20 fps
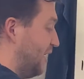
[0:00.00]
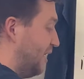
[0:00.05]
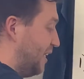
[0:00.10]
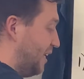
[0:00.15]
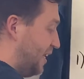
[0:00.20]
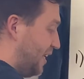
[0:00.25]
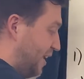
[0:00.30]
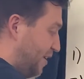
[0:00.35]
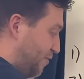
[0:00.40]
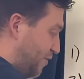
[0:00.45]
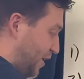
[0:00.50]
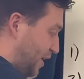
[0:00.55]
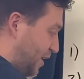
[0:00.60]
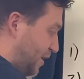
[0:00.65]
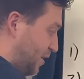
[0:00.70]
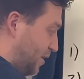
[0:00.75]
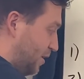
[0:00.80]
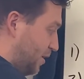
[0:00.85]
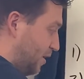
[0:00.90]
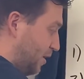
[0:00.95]

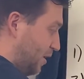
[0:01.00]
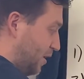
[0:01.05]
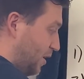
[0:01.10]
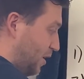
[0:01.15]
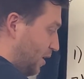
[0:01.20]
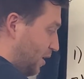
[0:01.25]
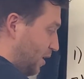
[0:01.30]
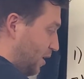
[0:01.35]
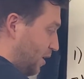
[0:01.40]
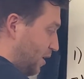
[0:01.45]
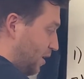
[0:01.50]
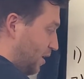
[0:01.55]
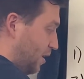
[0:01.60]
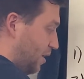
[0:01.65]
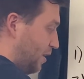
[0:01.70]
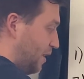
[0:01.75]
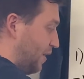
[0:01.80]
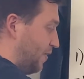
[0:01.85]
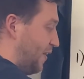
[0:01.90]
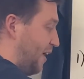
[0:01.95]
given
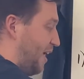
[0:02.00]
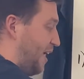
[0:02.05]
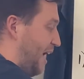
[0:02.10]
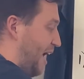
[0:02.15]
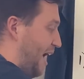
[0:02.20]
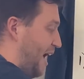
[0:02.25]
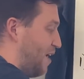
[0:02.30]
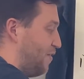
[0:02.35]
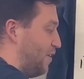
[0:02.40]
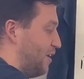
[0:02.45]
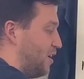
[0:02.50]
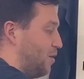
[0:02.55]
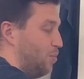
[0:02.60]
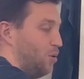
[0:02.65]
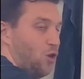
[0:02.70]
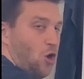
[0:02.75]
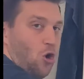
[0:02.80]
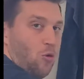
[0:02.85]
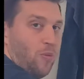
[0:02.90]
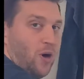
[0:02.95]
that they have a
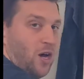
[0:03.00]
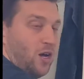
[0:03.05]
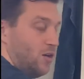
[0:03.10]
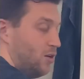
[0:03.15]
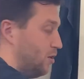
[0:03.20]
diploma.